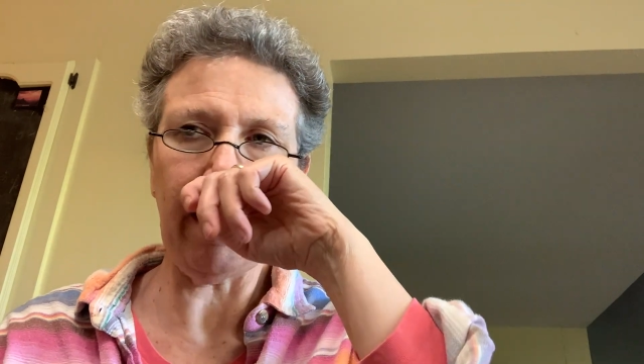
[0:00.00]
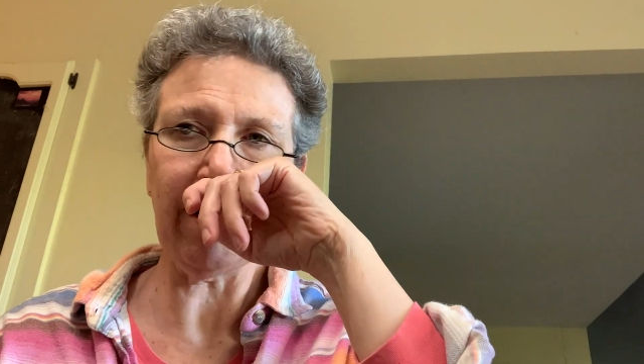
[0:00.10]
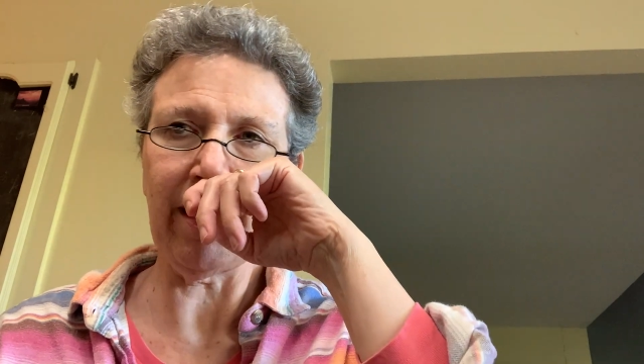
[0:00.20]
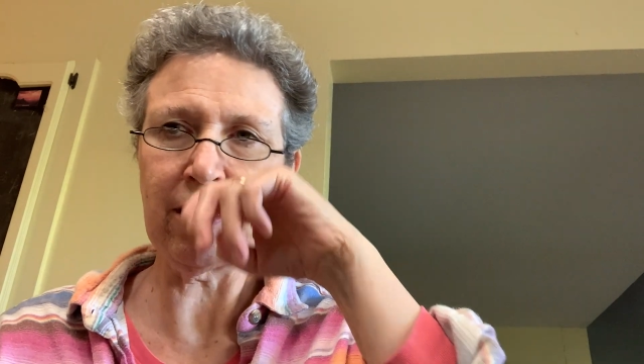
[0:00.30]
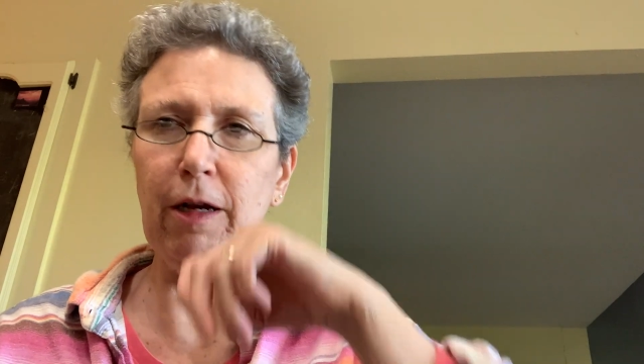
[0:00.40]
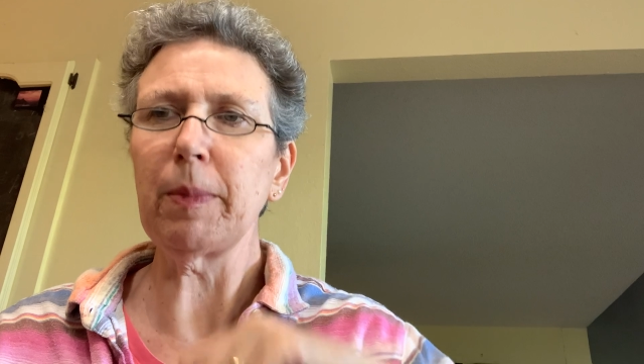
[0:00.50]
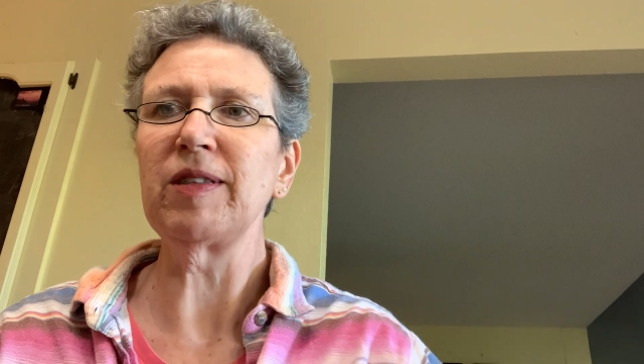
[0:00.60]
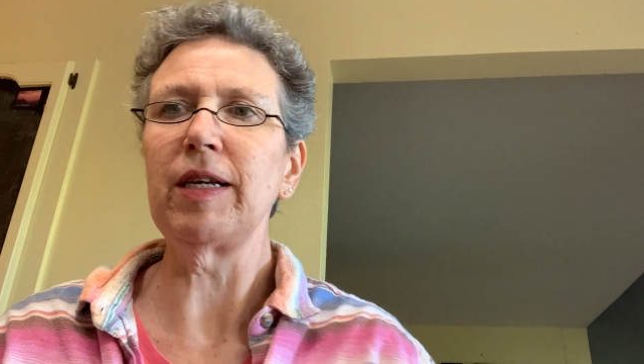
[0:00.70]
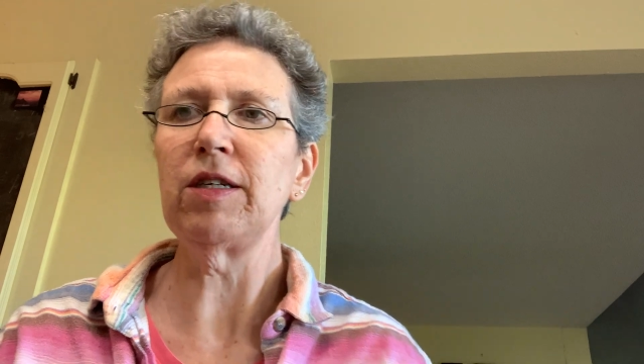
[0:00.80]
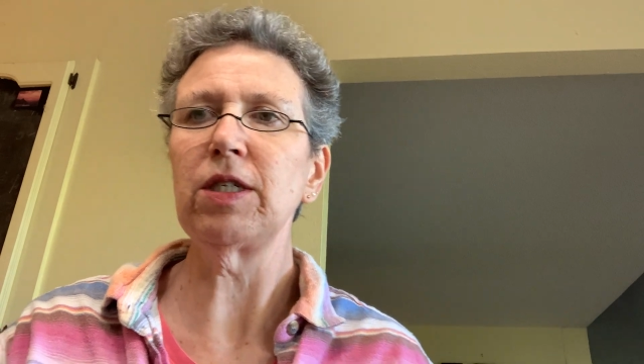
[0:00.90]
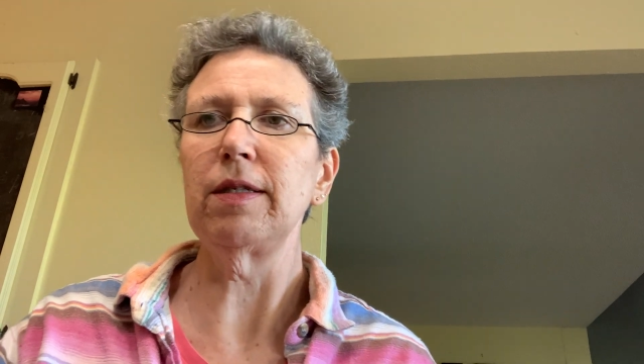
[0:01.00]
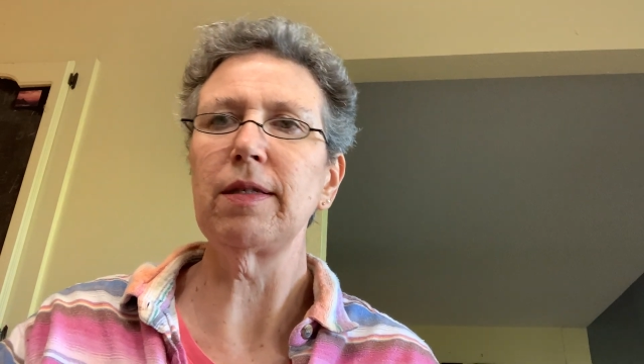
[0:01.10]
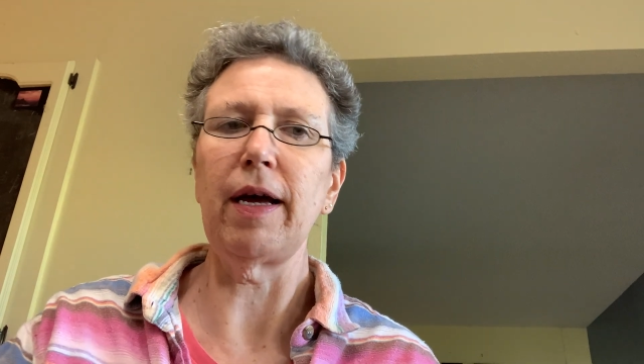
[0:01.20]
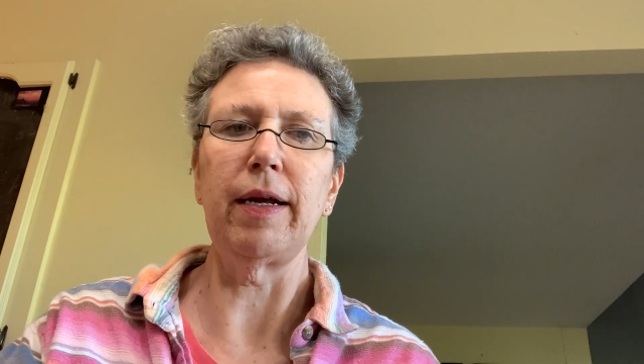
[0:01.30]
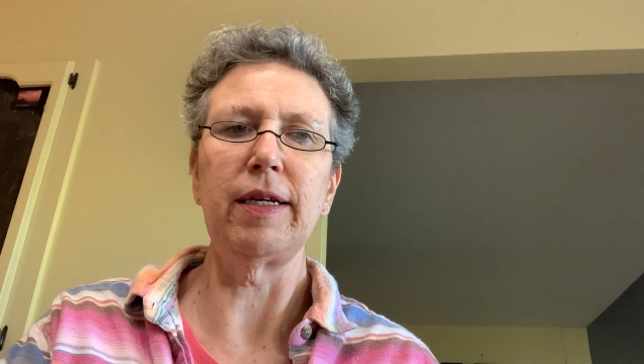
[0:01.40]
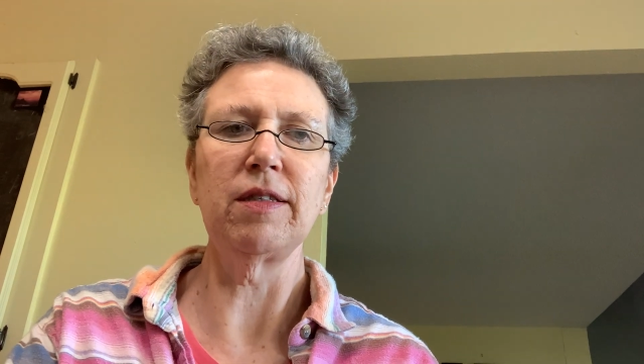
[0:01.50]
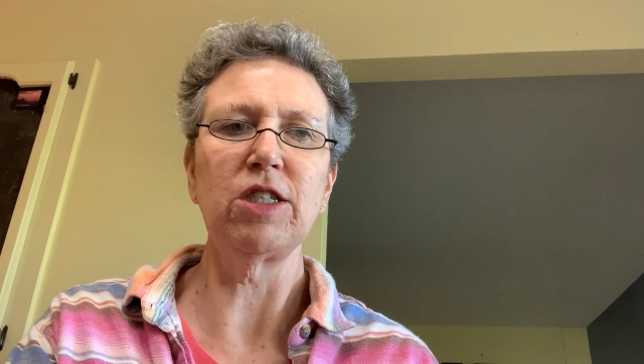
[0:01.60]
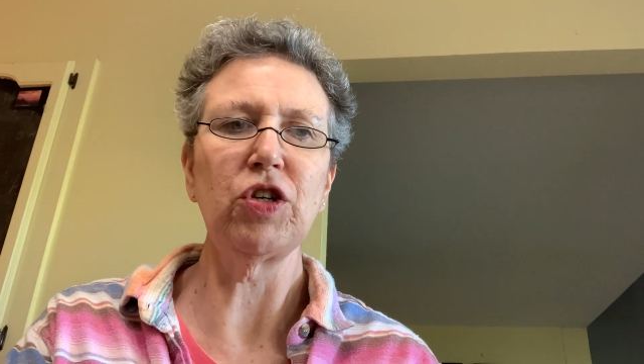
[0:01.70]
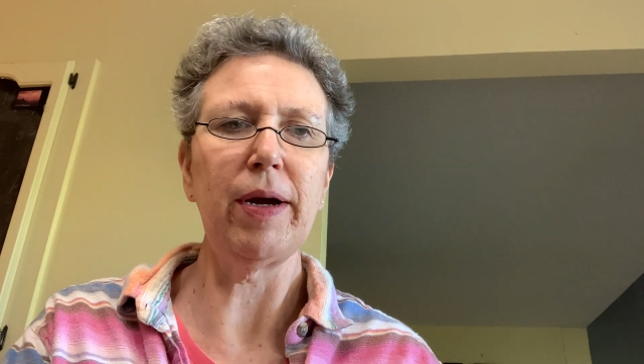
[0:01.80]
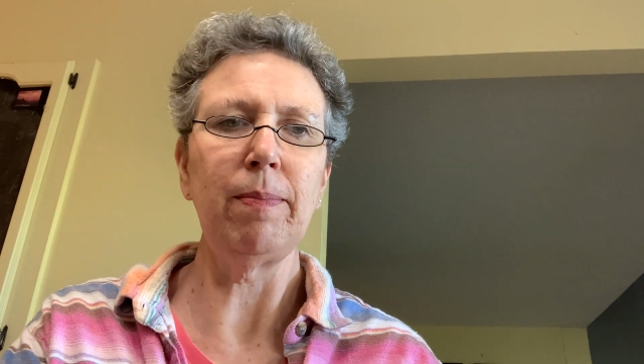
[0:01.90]
Eclectic Possessions on
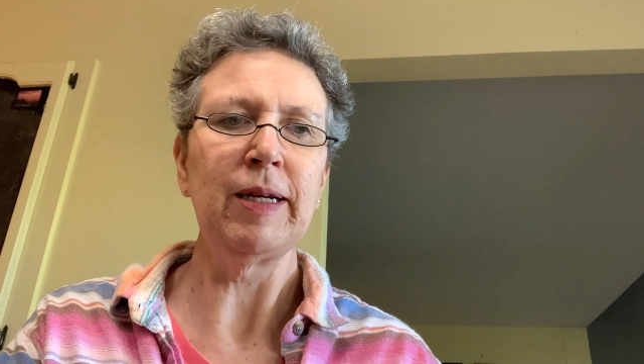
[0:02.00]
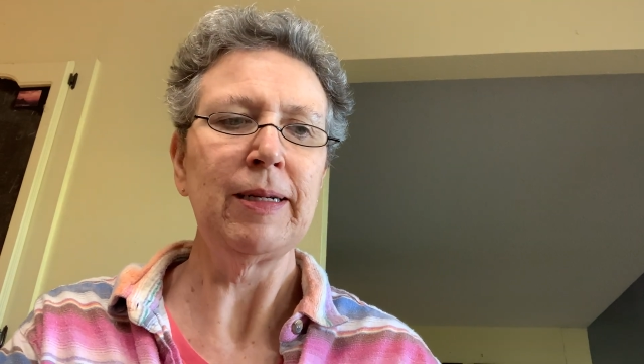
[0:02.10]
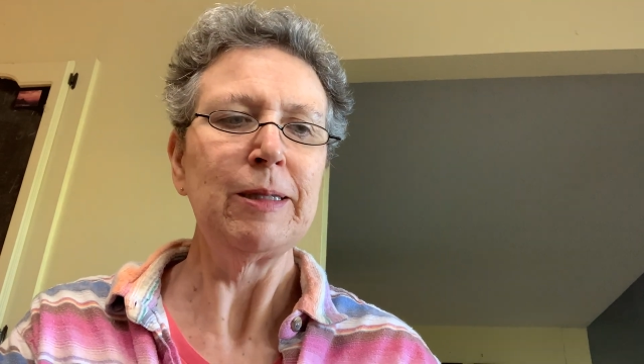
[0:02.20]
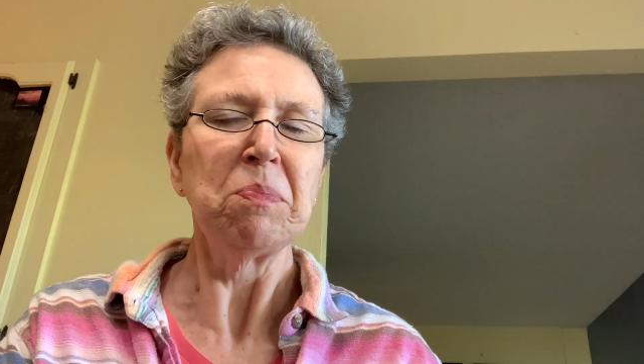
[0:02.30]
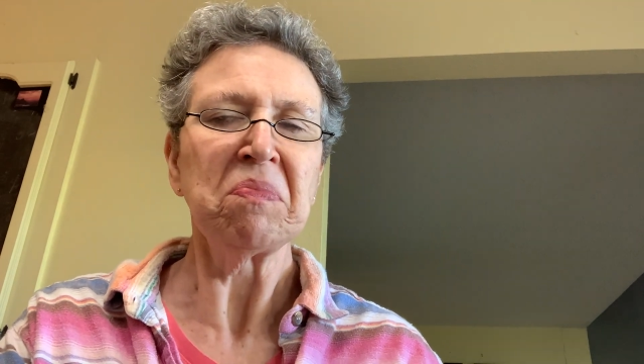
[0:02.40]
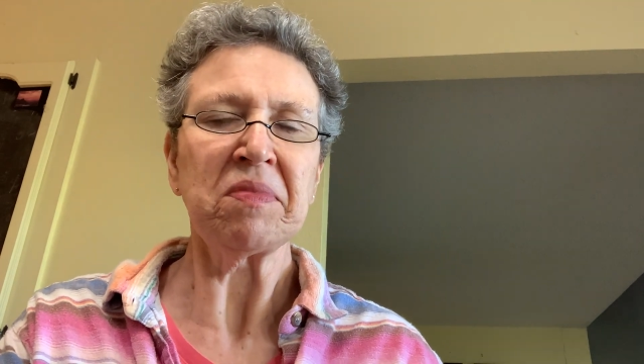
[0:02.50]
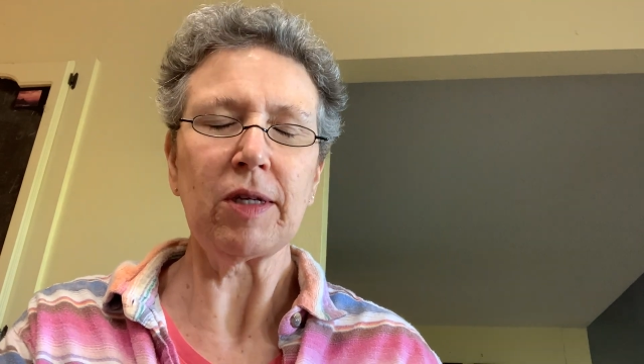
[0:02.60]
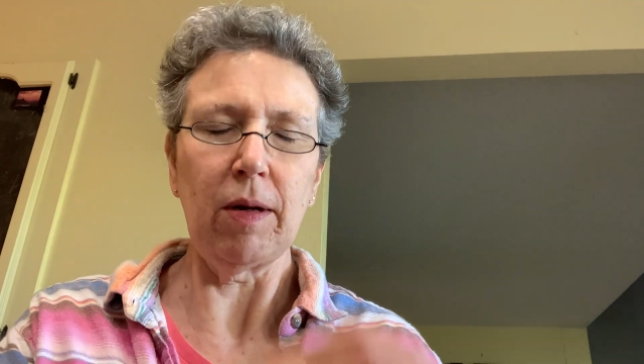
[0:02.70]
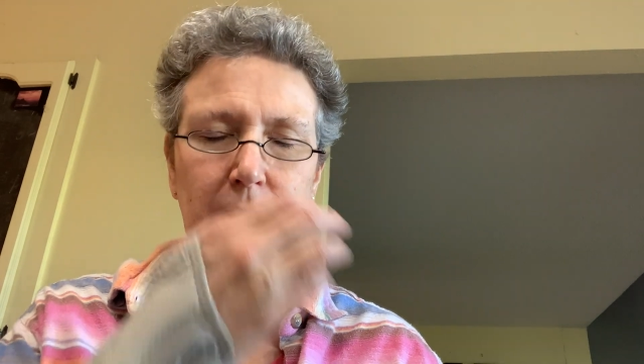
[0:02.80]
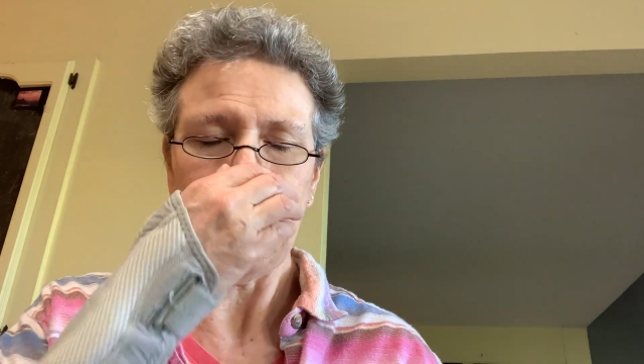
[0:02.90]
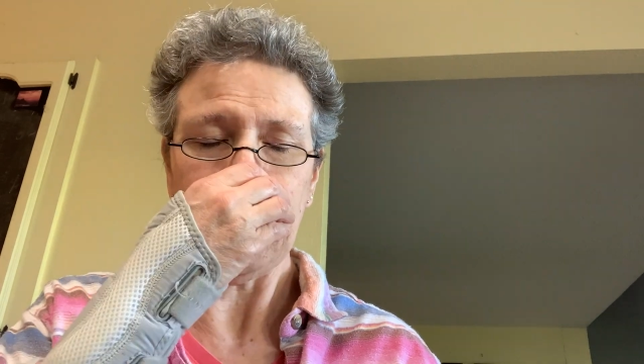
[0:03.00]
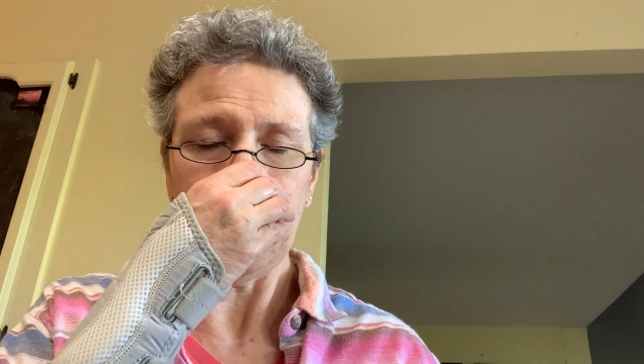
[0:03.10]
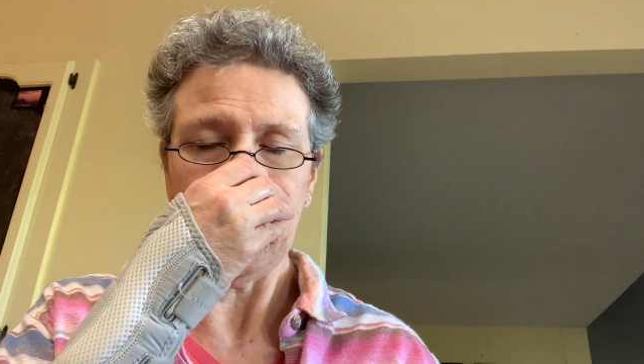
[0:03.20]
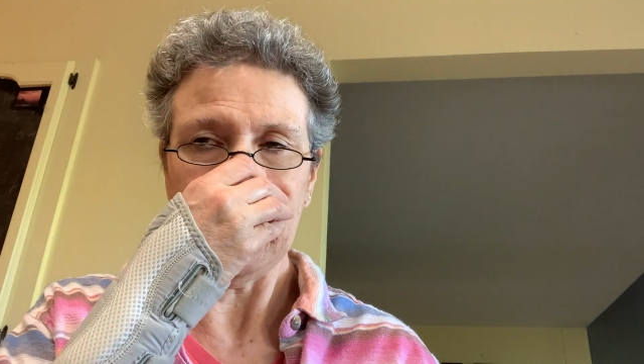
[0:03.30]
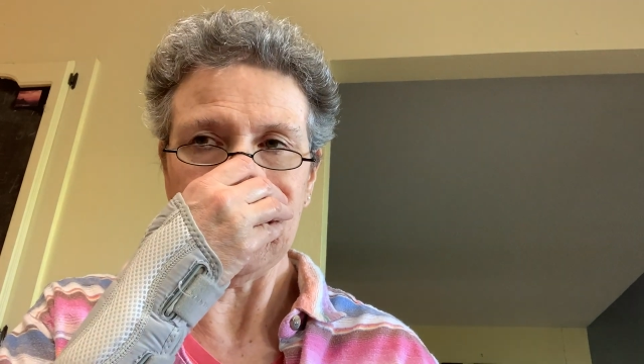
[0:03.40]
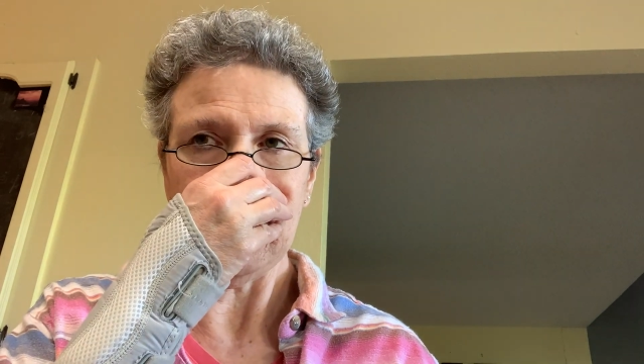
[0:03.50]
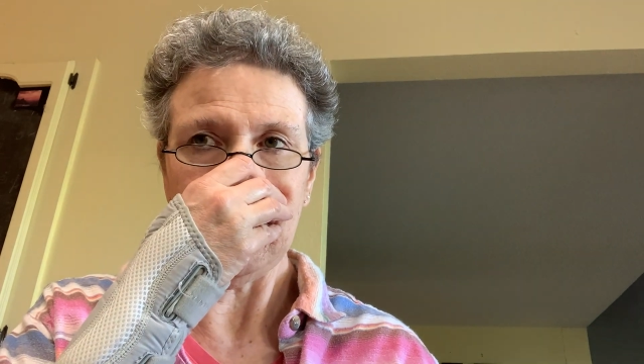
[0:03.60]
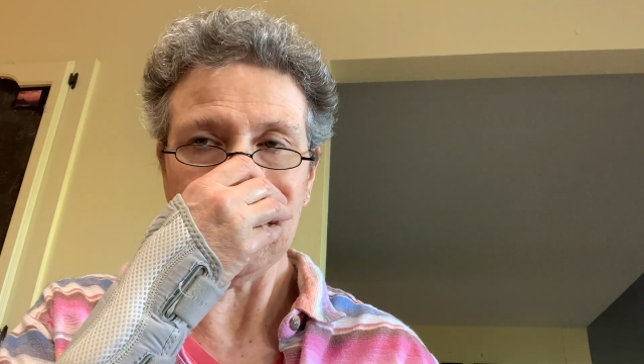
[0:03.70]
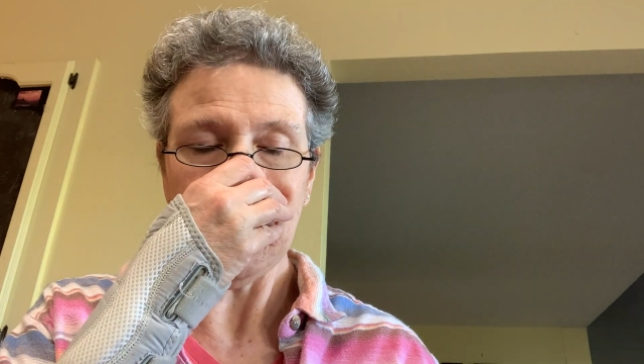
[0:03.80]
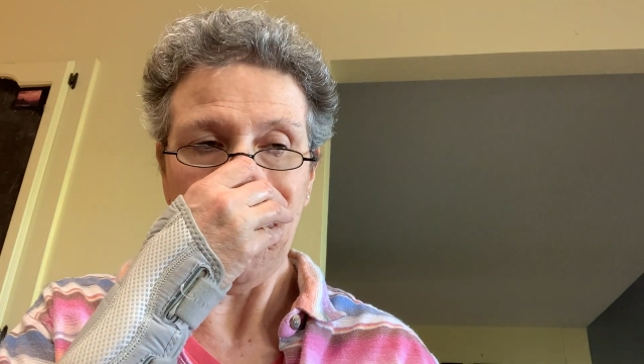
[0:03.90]
Instagram. Oh, I think I'm gonna sneeze.